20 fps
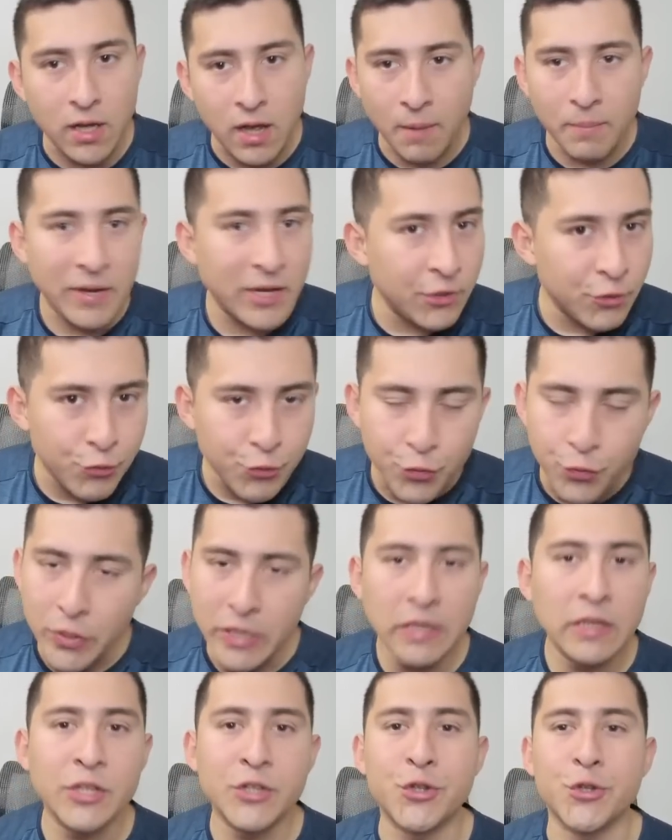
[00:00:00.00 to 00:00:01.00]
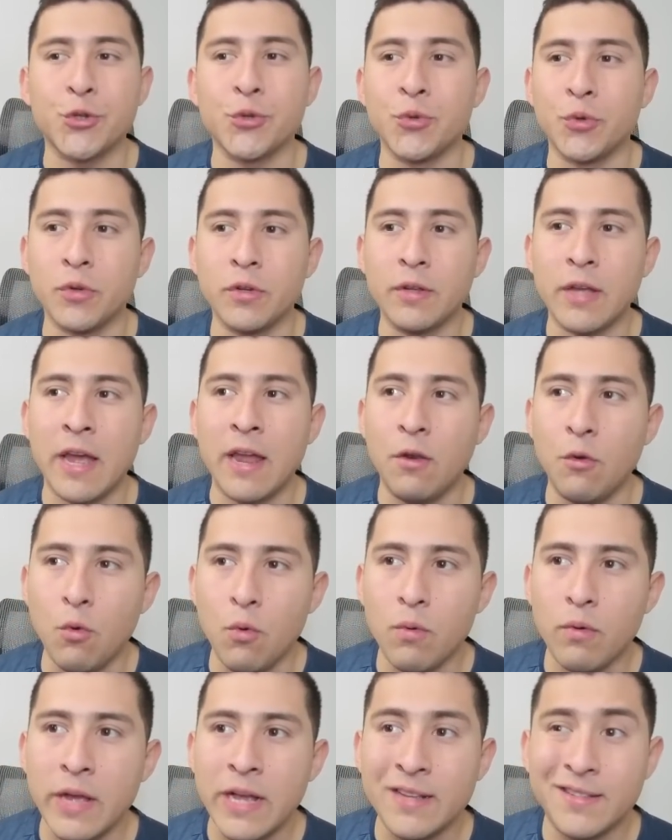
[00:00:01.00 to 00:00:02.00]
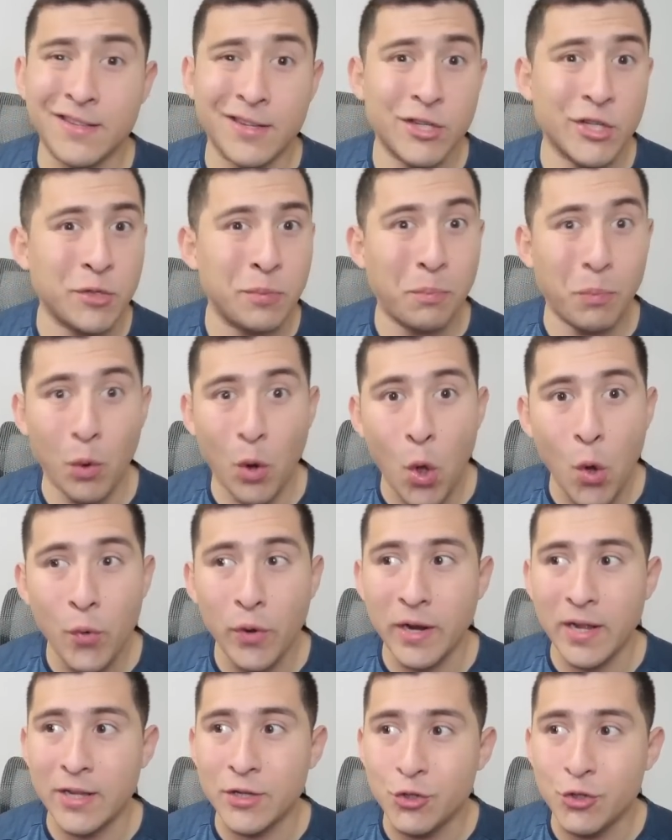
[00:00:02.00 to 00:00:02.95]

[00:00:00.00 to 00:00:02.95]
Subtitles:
coming in really soon, and it's exploding.